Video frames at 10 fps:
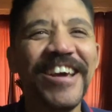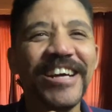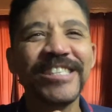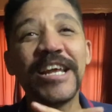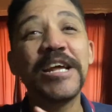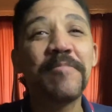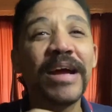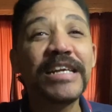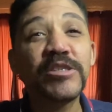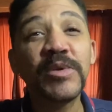sending
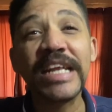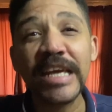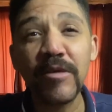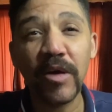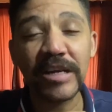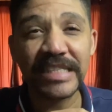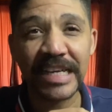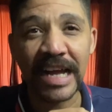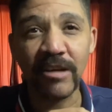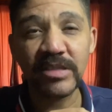money to an e-wallet
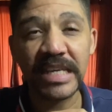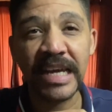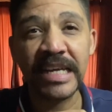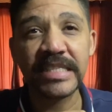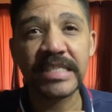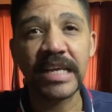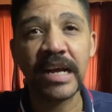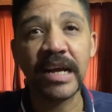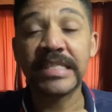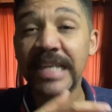account, it's
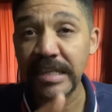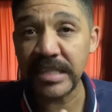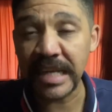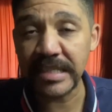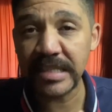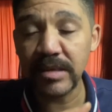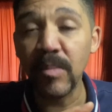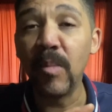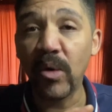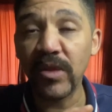10 cents
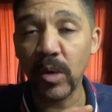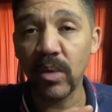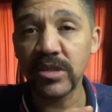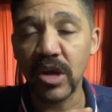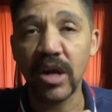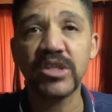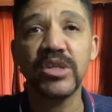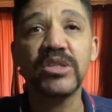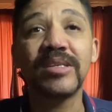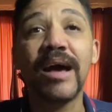more than it was last
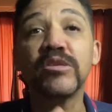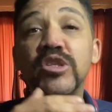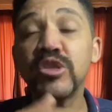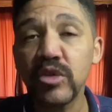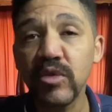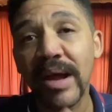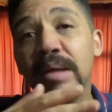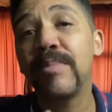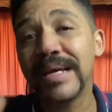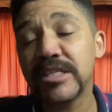year. So now it's 2
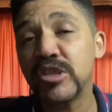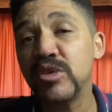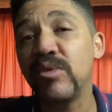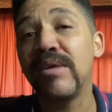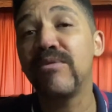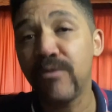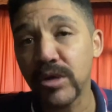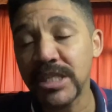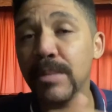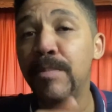Rand plus 2 Rand
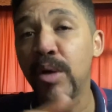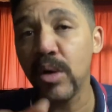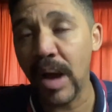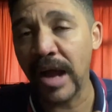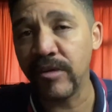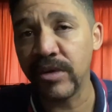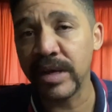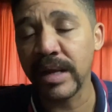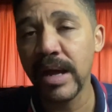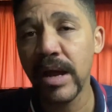40 per
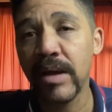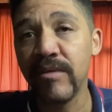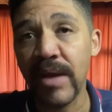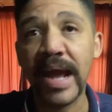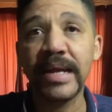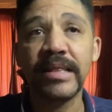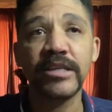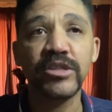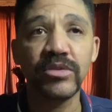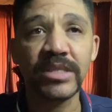100 Rand
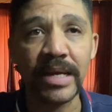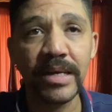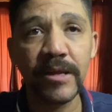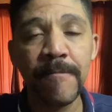that you send.